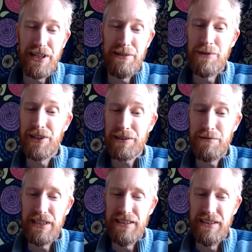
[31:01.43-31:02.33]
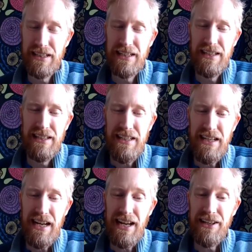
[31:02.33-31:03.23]
work with,
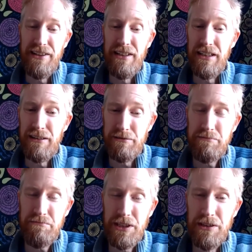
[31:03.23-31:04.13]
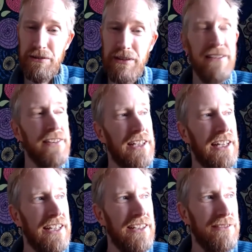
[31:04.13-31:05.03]
and you know,
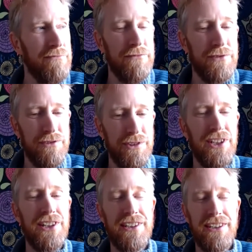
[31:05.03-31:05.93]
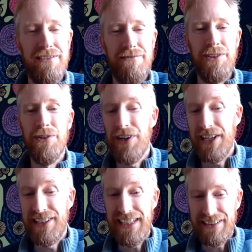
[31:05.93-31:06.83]
start your
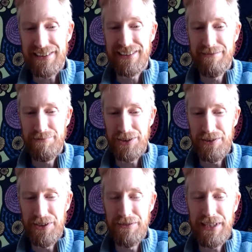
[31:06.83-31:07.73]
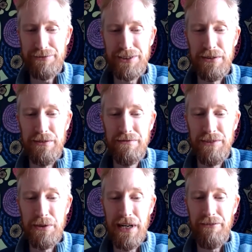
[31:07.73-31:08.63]
ideas. So you don't have to
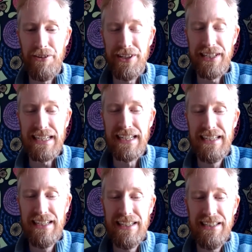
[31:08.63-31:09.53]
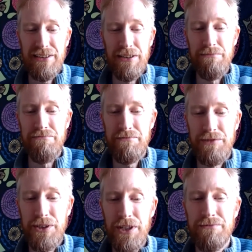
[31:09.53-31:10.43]
do everything.
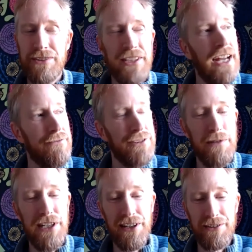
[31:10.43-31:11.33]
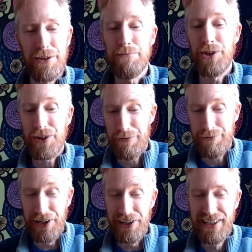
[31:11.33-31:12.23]
You don't have to be a cryptographer